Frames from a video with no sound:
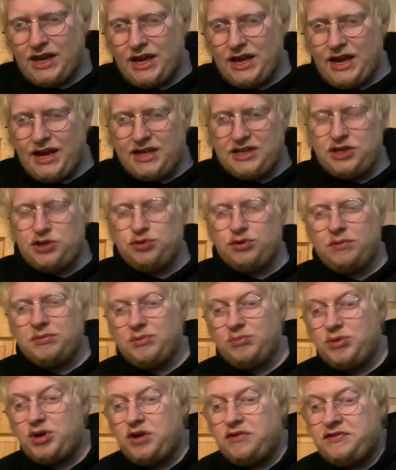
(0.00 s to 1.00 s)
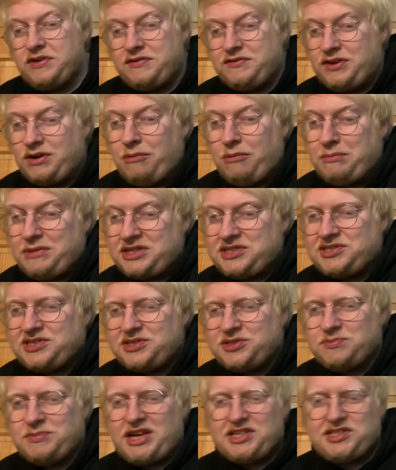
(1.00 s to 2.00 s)
and he dropped them off, even though I missed
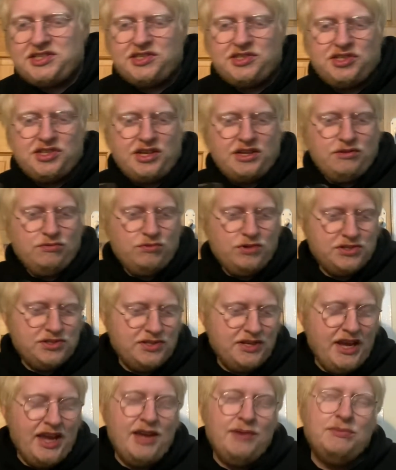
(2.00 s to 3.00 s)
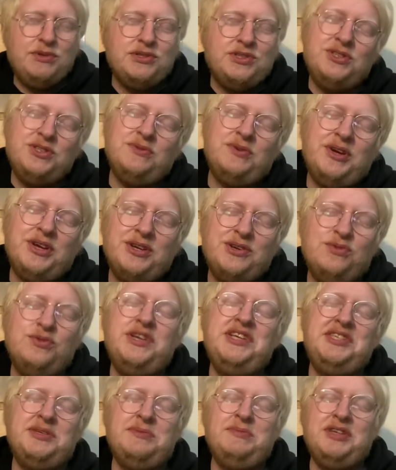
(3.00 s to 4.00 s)
his message and I wasn't able to
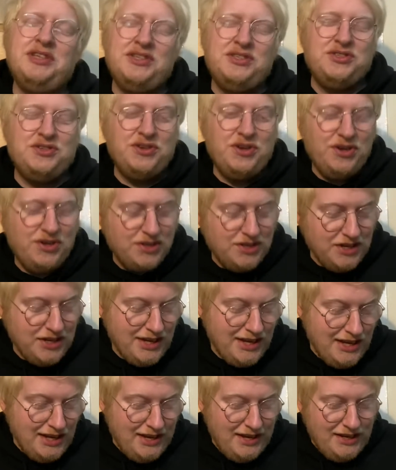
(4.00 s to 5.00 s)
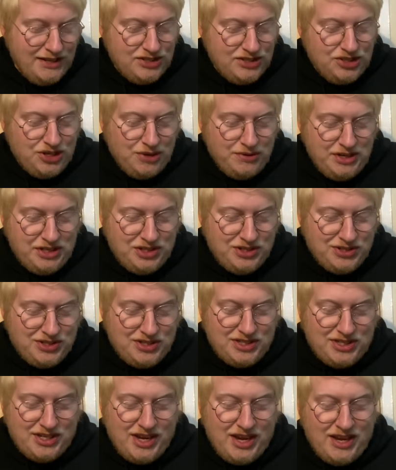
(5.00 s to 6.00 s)
greet him at the door. So he
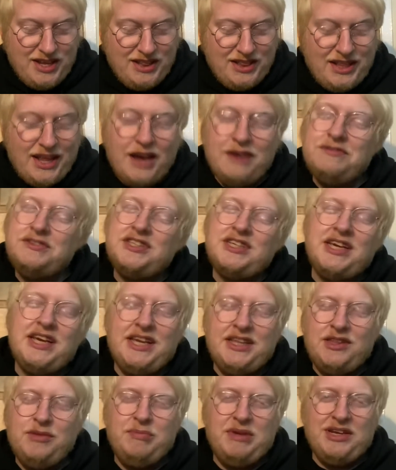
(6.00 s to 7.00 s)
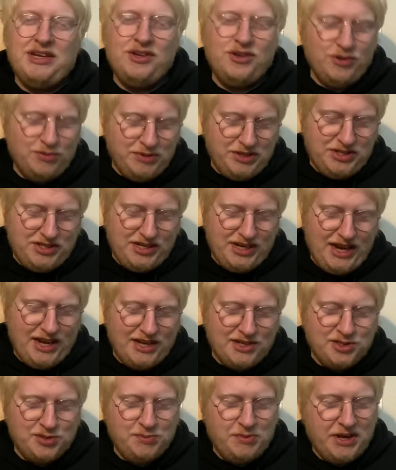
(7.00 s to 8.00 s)
just left it in the bin cupboard
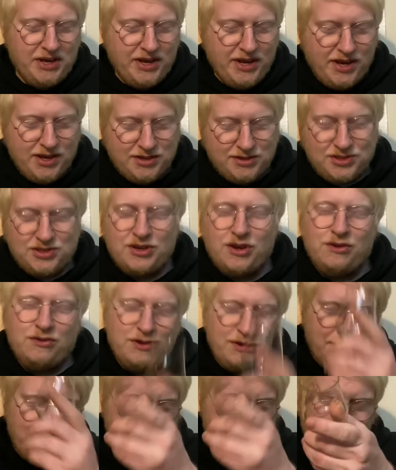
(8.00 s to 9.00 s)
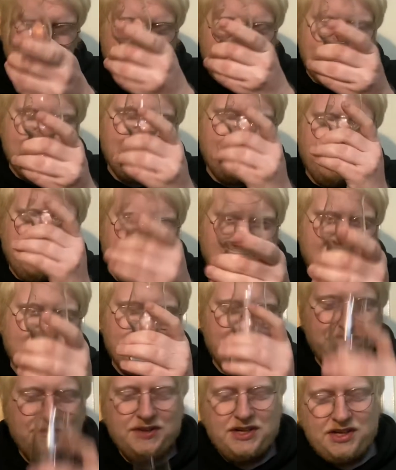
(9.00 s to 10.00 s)
as per. So massive
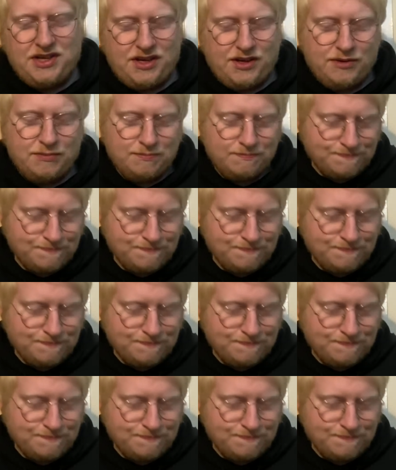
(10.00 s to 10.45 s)
thank you.